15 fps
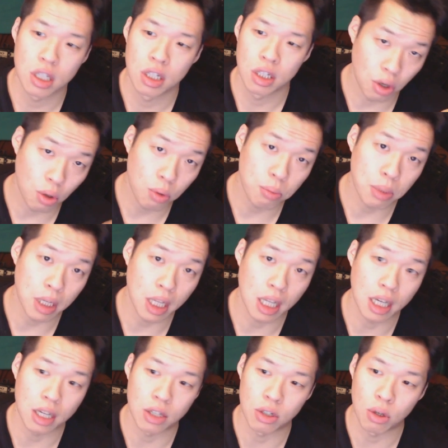no
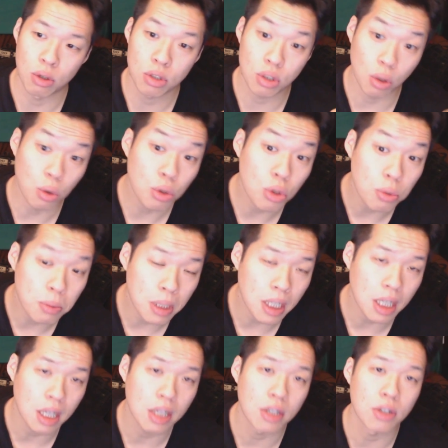media, no social
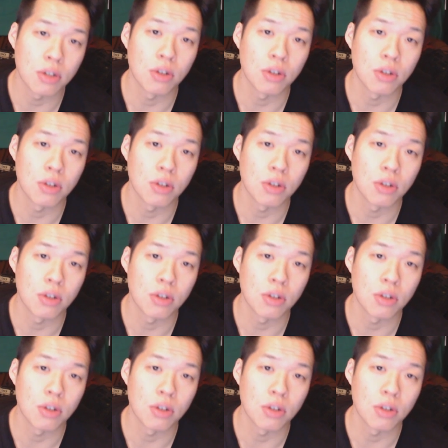media,